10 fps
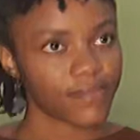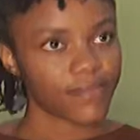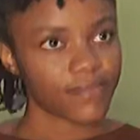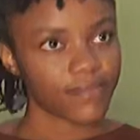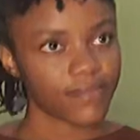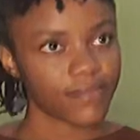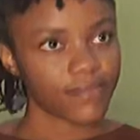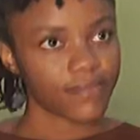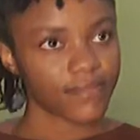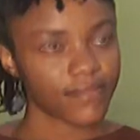
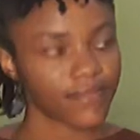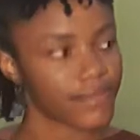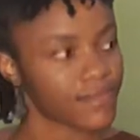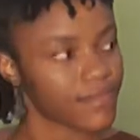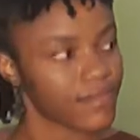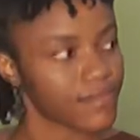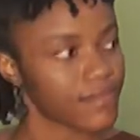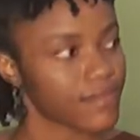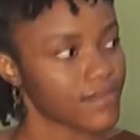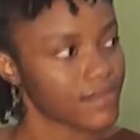
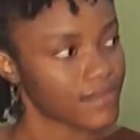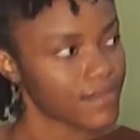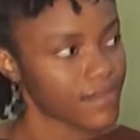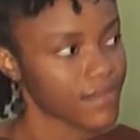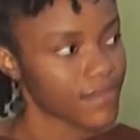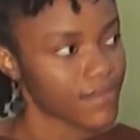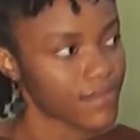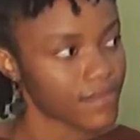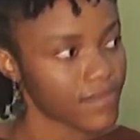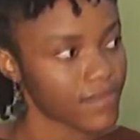
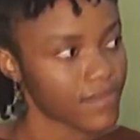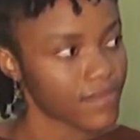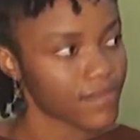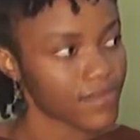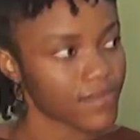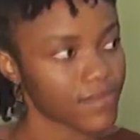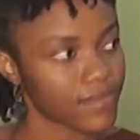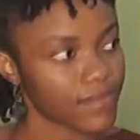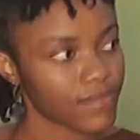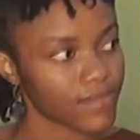
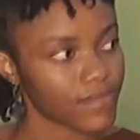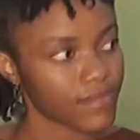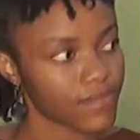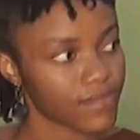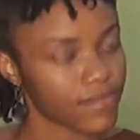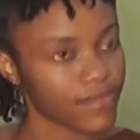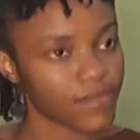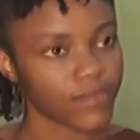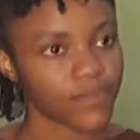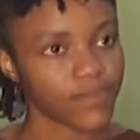[no speech]